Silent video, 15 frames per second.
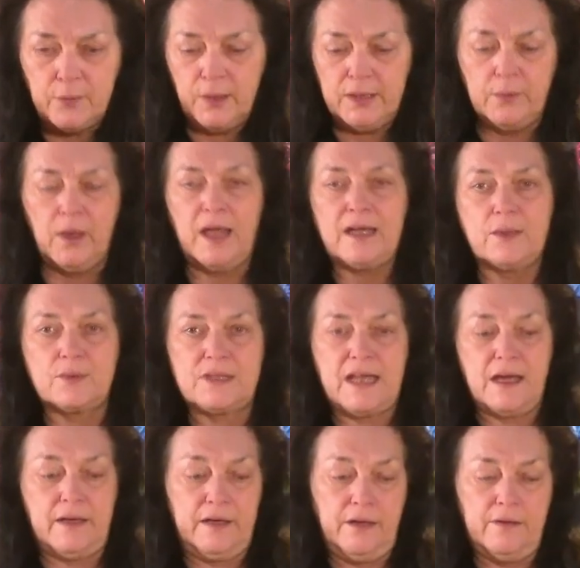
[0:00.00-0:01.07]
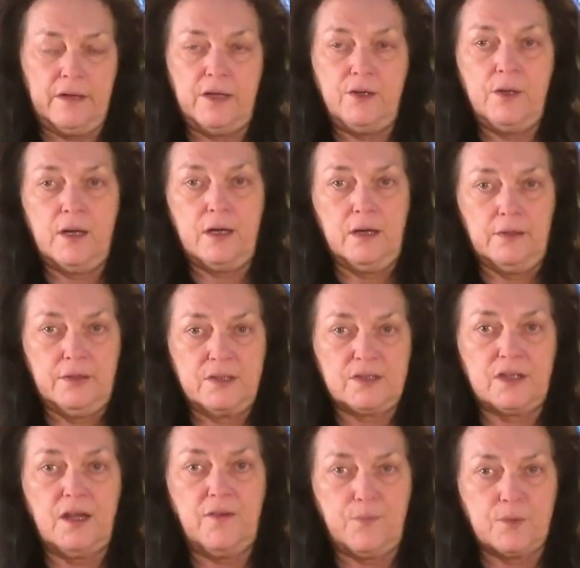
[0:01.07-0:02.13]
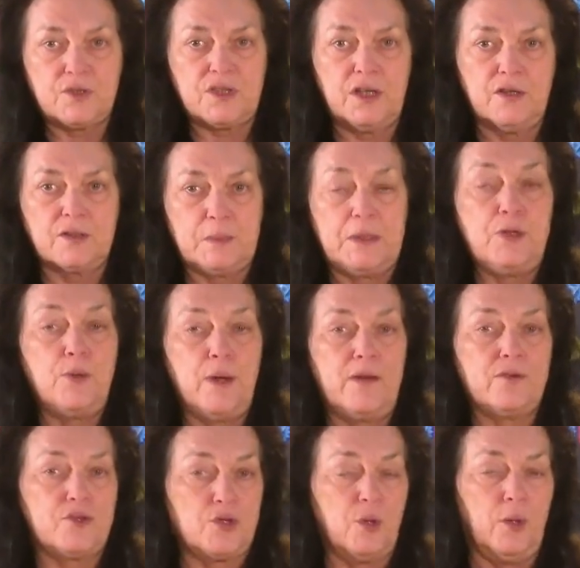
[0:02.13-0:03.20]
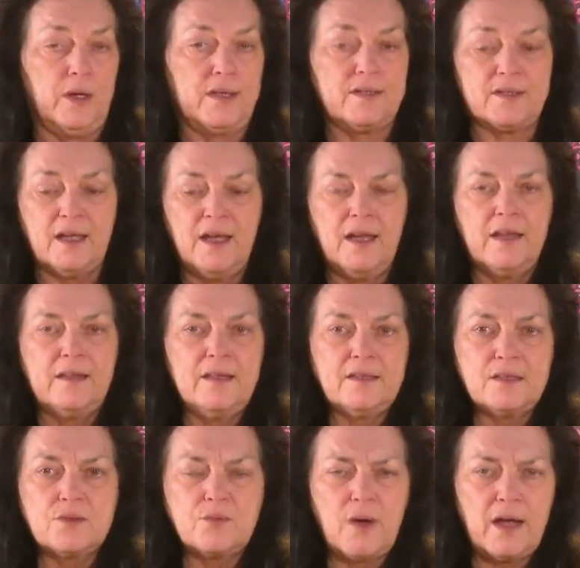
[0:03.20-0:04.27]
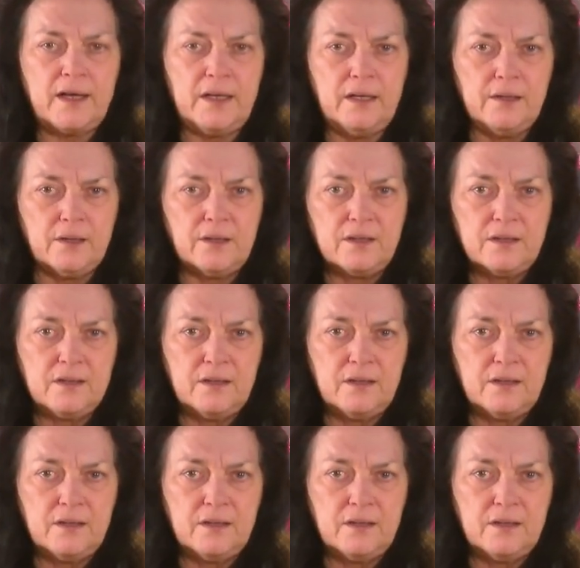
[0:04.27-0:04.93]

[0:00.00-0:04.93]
It wasn't like it was down here, now you got all this stuff, which tells me you have the choice. This is right here.